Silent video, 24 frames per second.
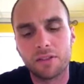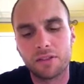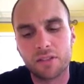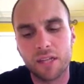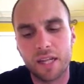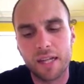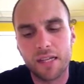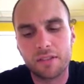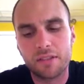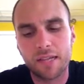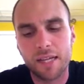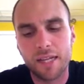Is
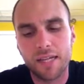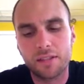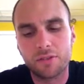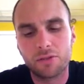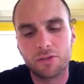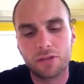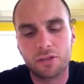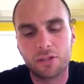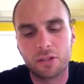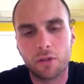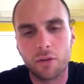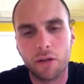it
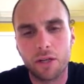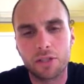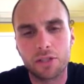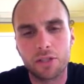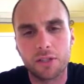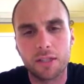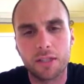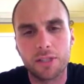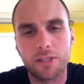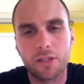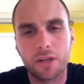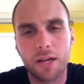answering the
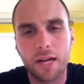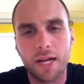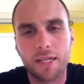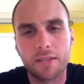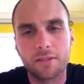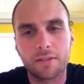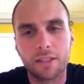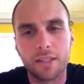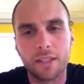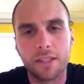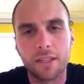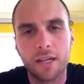question that you're
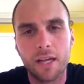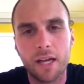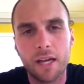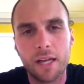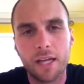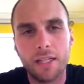asking?